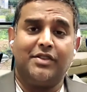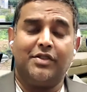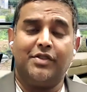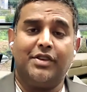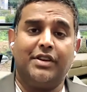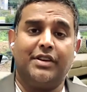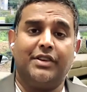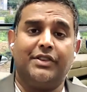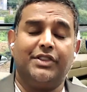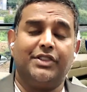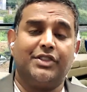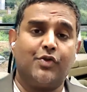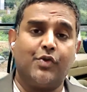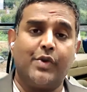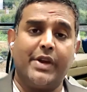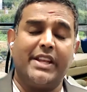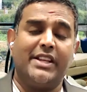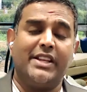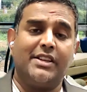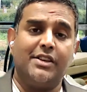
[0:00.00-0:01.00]
to hear this
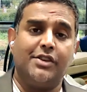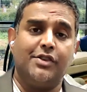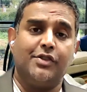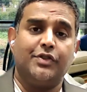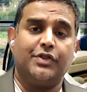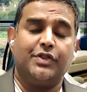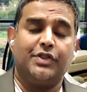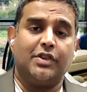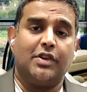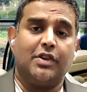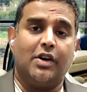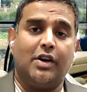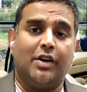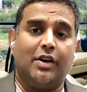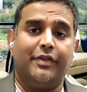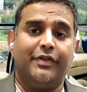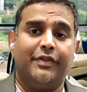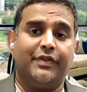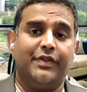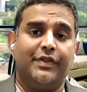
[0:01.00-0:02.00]
great news
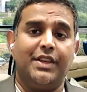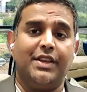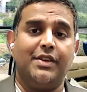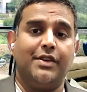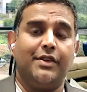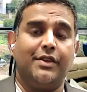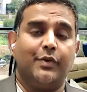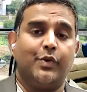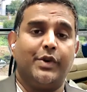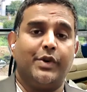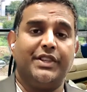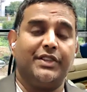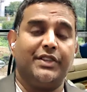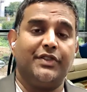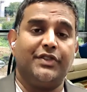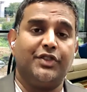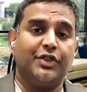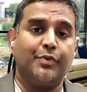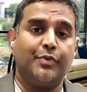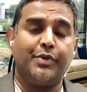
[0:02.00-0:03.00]
of the
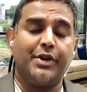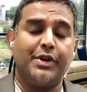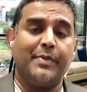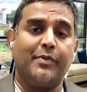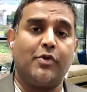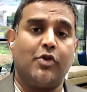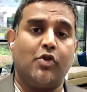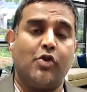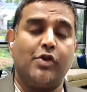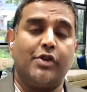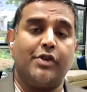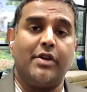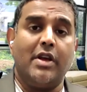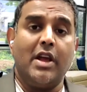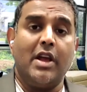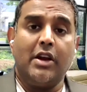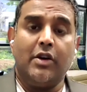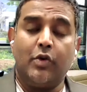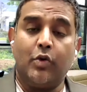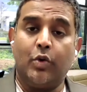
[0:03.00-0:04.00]
recent Supreme Court
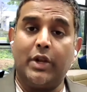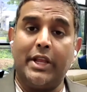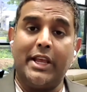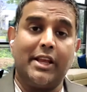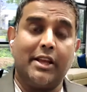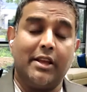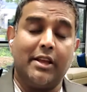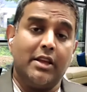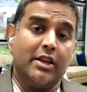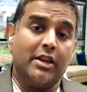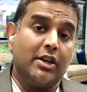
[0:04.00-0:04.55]
ruling